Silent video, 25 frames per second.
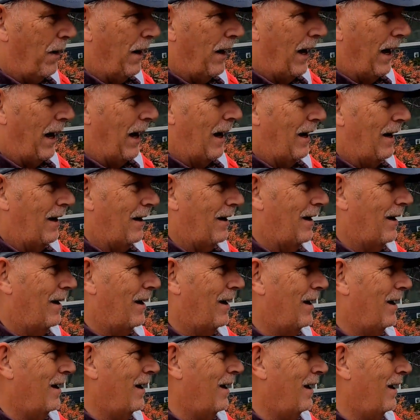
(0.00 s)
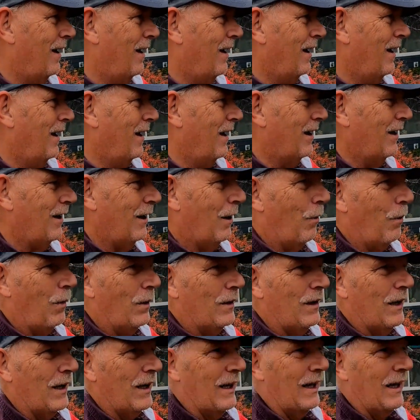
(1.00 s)
But uh, you know,
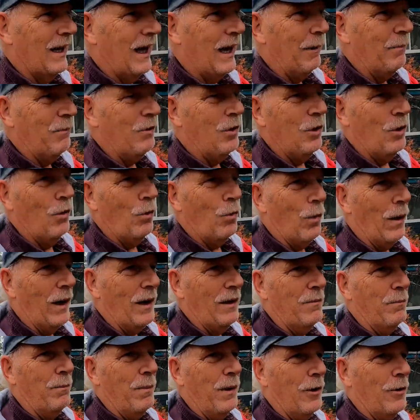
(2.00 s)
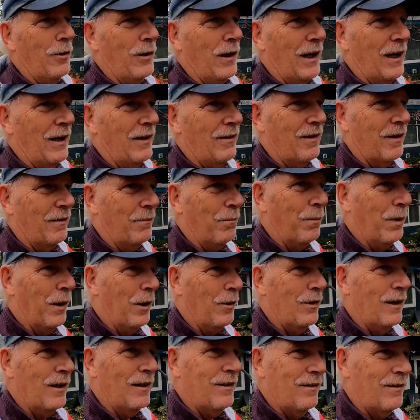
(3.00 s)
when it came to renting buildings and
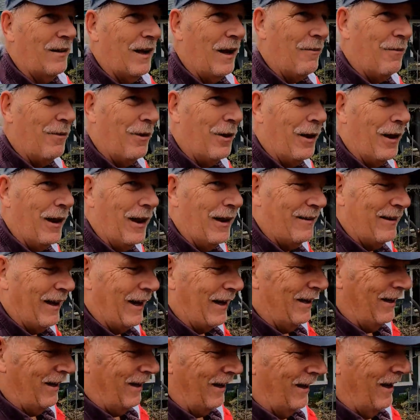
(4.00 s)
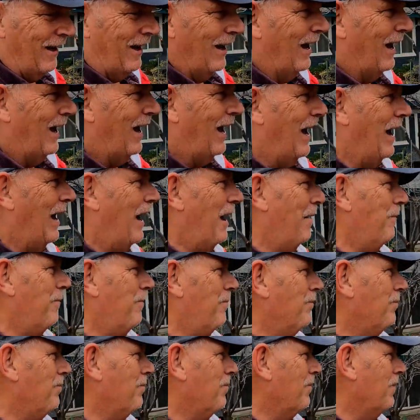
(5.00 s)
building stuff, all of that,
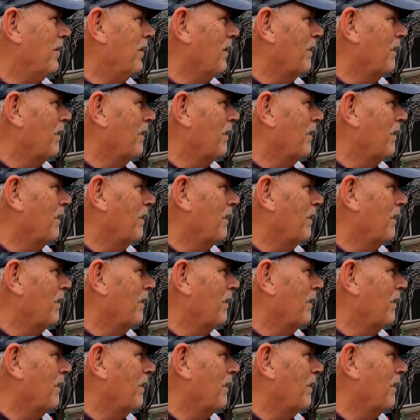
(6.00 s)
um,